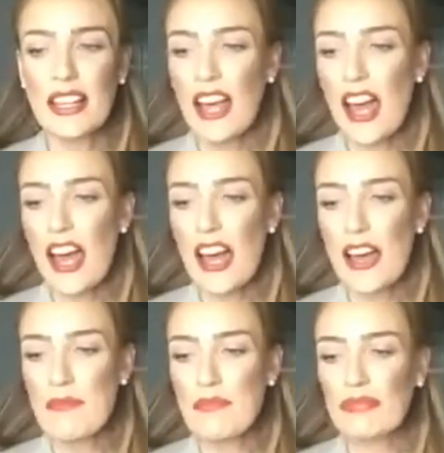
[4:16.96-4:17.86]

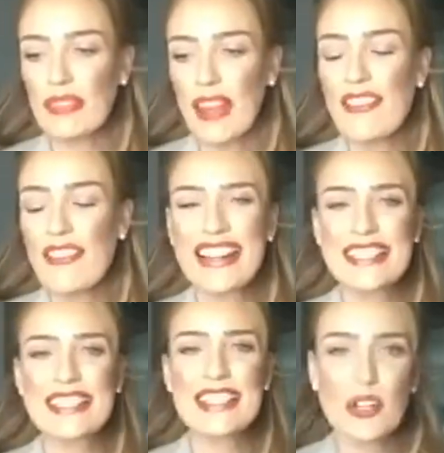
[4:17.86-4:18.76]
I've had
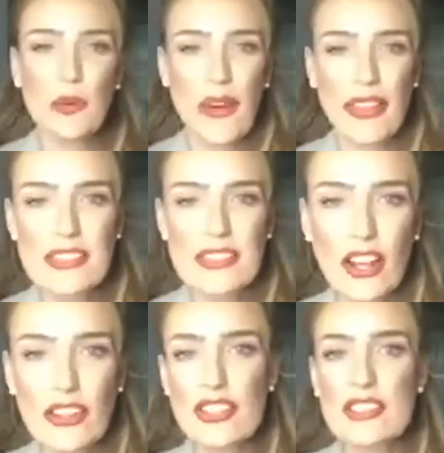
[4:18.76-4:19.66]
to deal with.
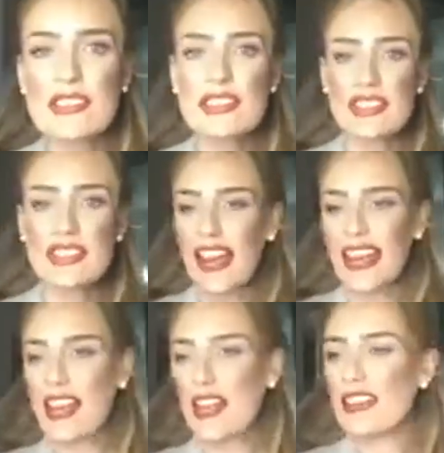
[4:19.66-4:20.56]
So just
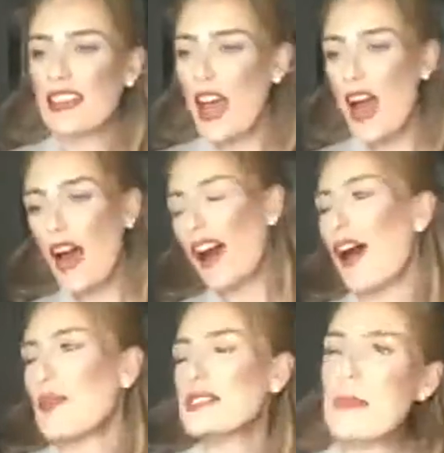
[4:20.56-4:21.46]
like,
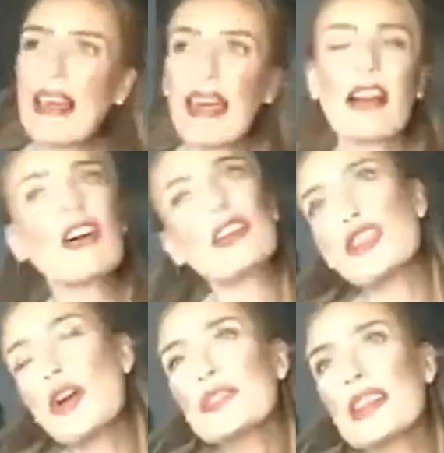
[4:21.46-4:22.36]
I was a bit like, oh,
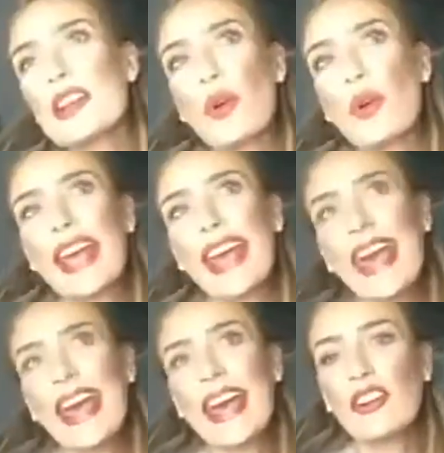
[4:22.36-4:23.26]
no one's going to want to
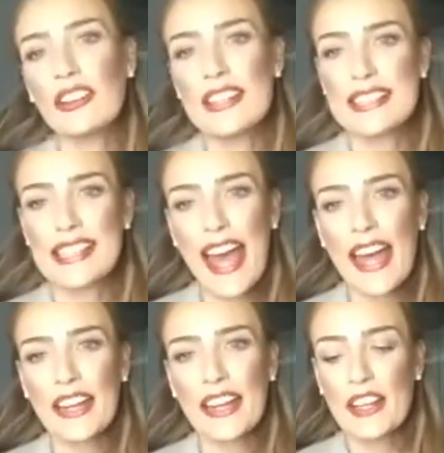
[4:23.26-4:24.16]
hear all this
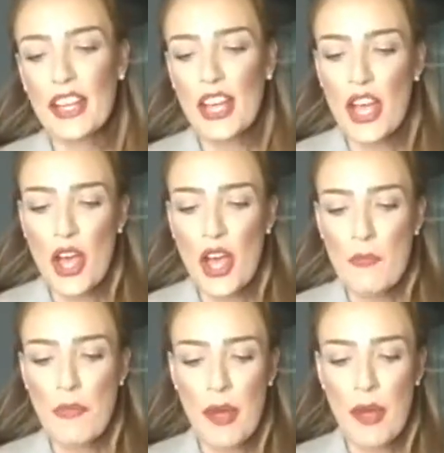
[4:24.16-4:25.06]
again.
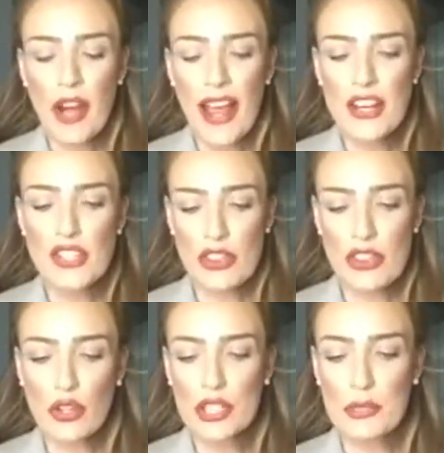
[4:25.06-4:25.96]
But then when I actually
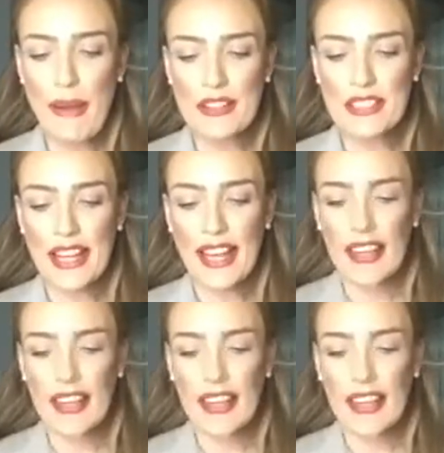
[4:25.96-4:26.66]
thought about it,